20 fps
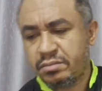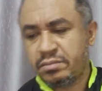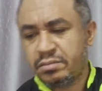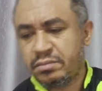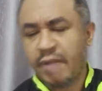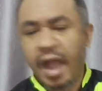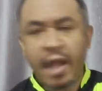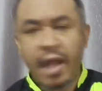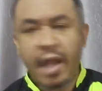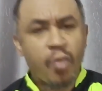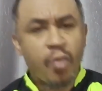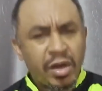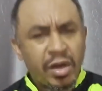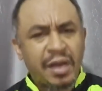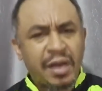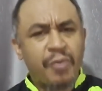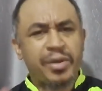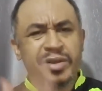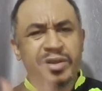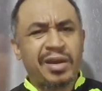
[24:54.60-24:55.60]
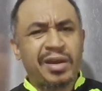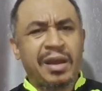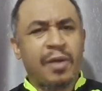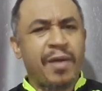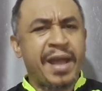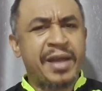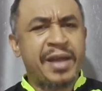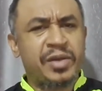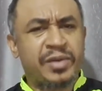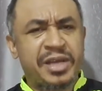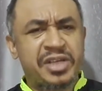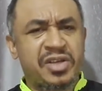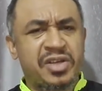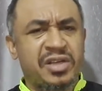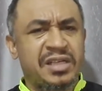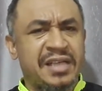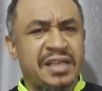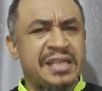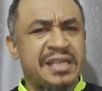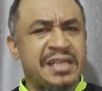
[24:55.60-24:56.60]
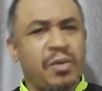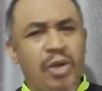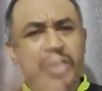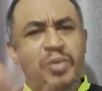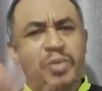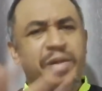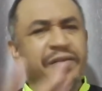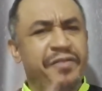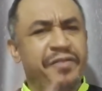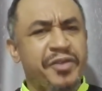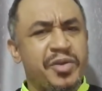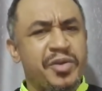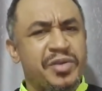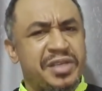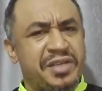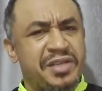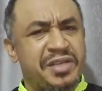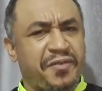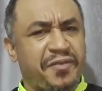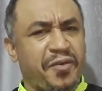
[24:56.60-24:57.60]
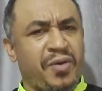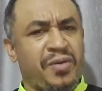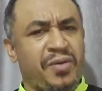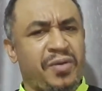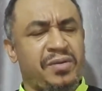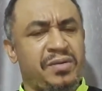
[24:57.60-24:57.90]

I wonder with all our education in Nigeria, what do we even use it for?